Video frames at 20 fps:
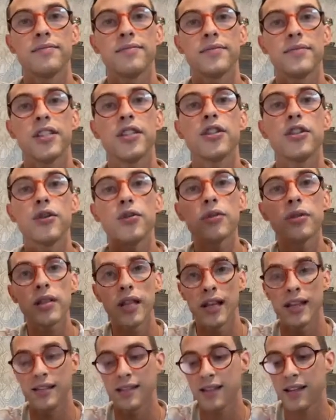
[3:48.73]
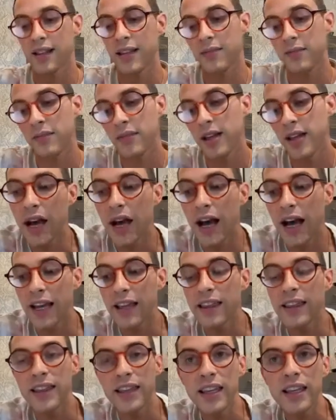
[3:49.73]
utilize them. I
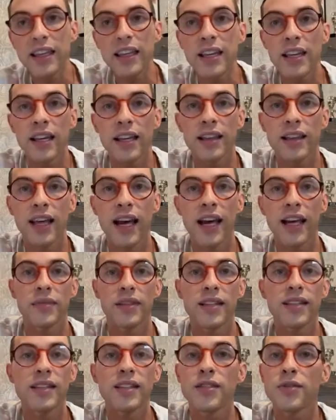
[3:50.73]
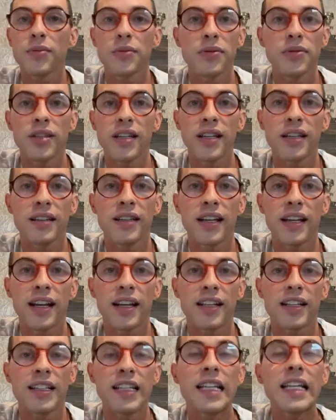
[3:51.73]
think that this is a routine that I
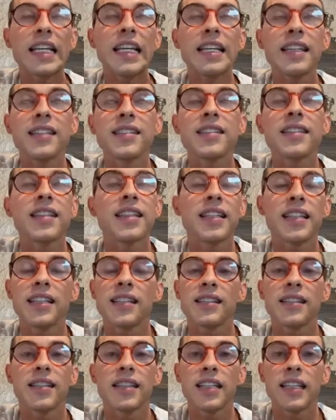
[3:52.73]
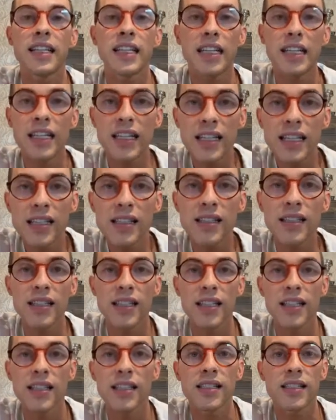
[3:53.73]
could easily
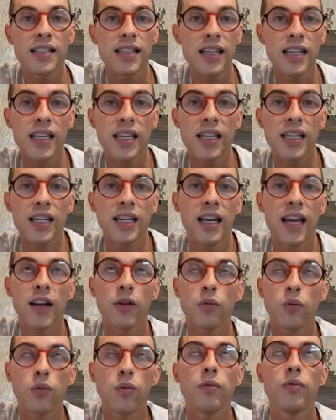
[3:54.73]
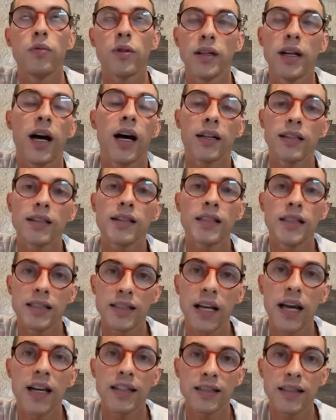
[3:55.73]
see, and would honestly
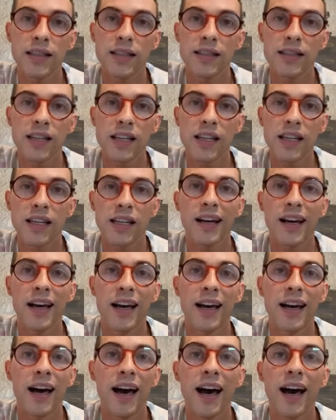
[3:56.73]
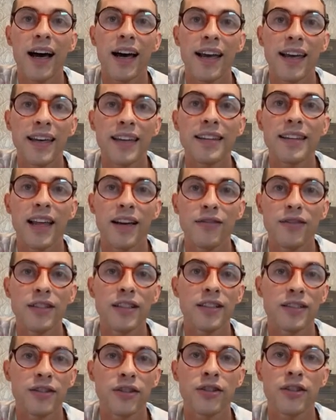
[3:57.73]
die to see, a high-level
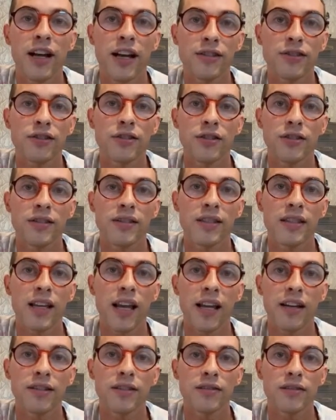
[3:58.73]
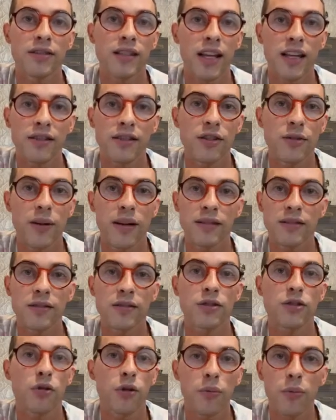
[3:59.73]
international skater skate as a
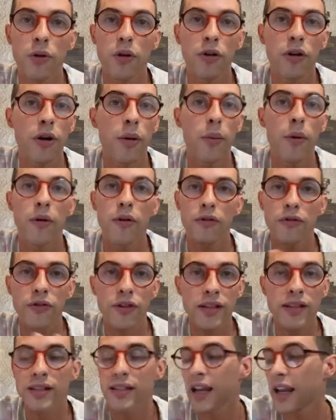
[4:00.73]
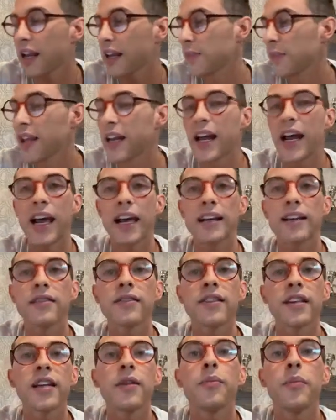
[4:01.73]
short program or a free skate. It had
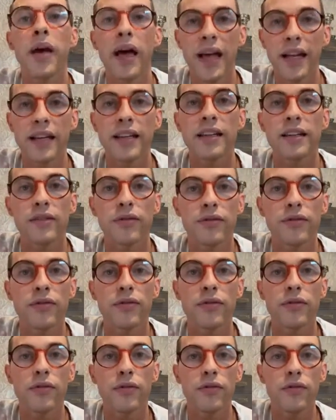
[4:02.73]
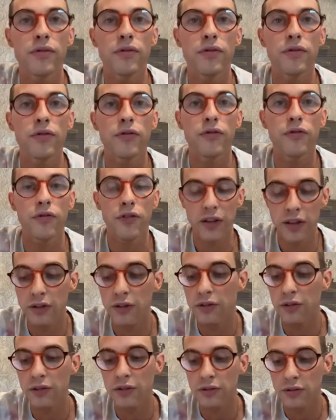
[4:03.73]
a competitive
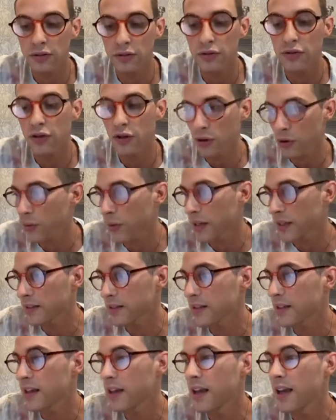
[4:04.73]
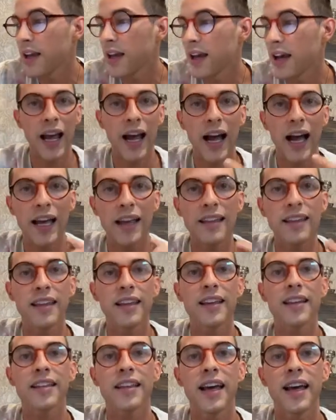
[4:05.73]
feel to it. I
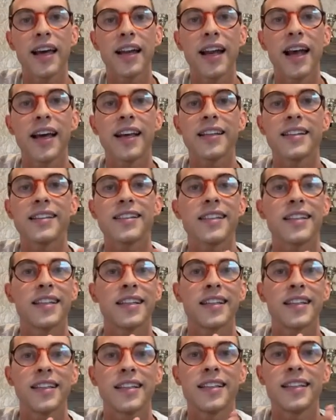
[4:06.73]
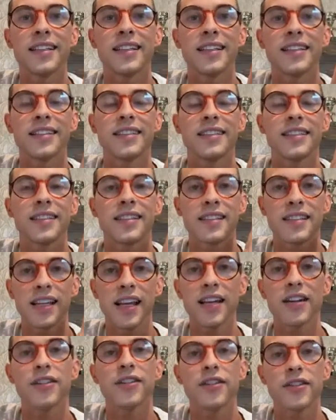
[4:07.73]
think that as a
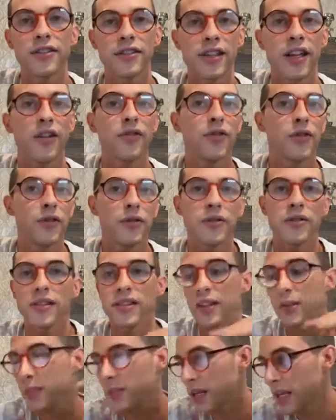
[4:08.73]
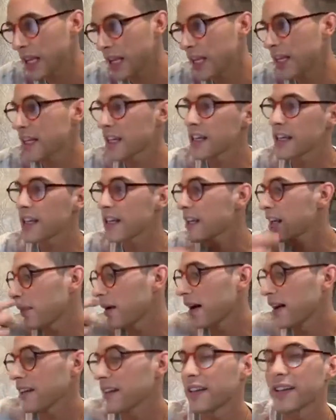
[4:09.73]
skater yourself who's competed
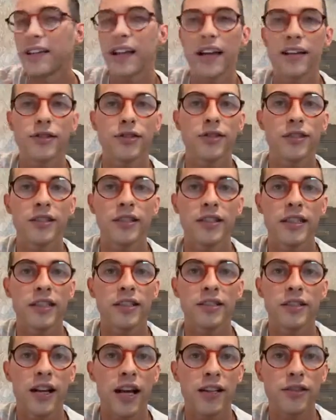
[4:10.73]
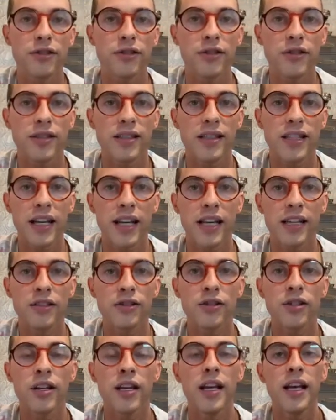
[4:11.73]
on the national and international
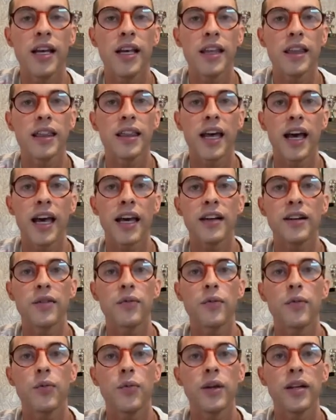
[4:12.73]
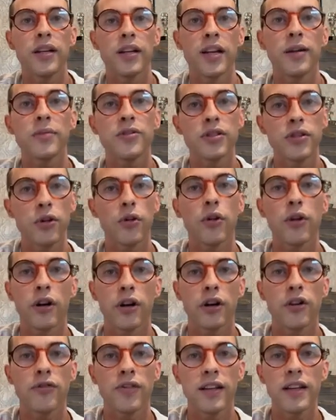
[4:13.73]
stage, that when it comes to
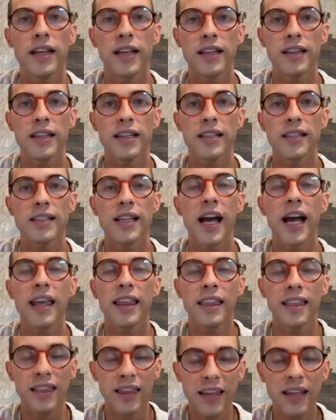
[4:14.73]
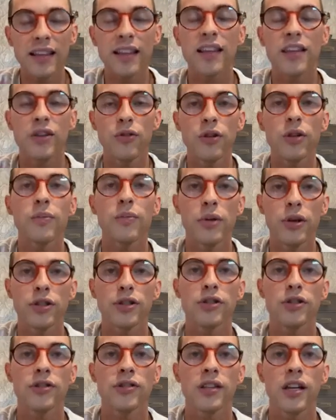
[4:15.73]
choreography like this, I think that you can
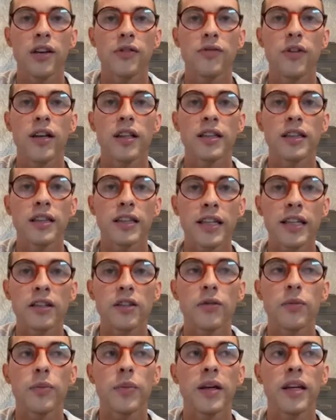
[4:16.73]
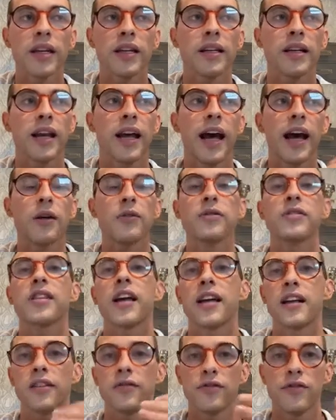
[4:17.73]
push yourself a little bit
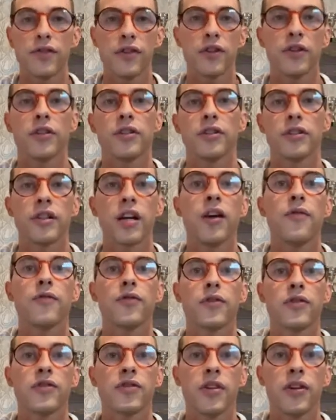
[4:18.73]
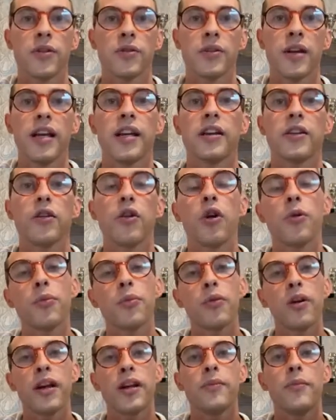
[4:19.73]
outside of your comfort zone and
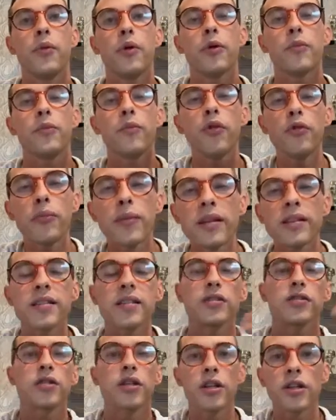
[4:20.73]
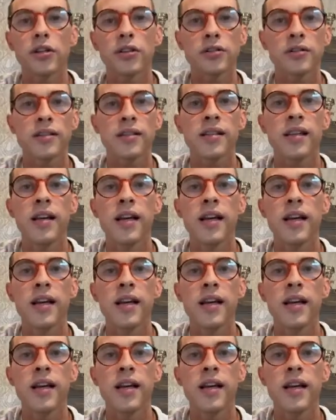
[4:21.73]
incorporate more movements and turns